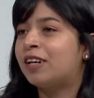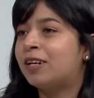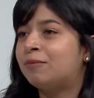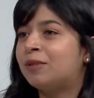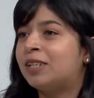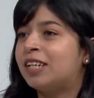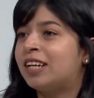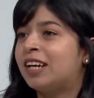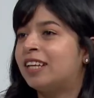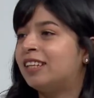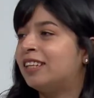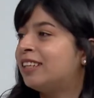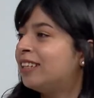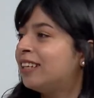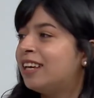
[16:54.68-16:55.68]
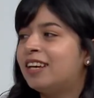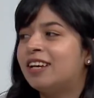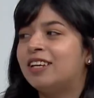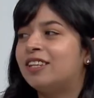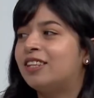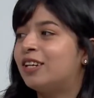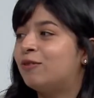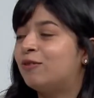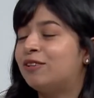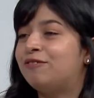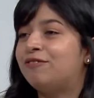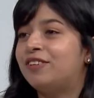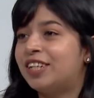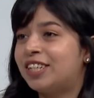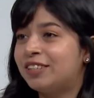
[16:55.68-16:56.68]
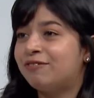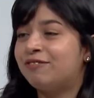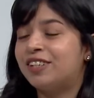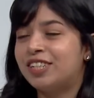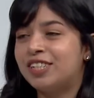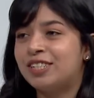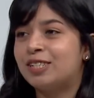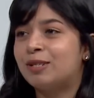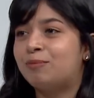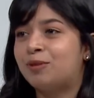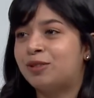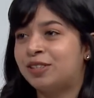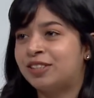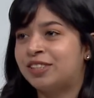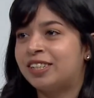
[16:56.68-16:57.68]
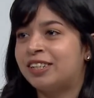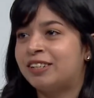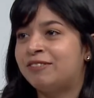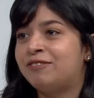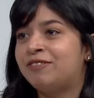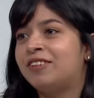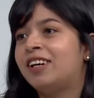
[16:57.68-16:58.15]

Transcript: family, and they were very, very supportive.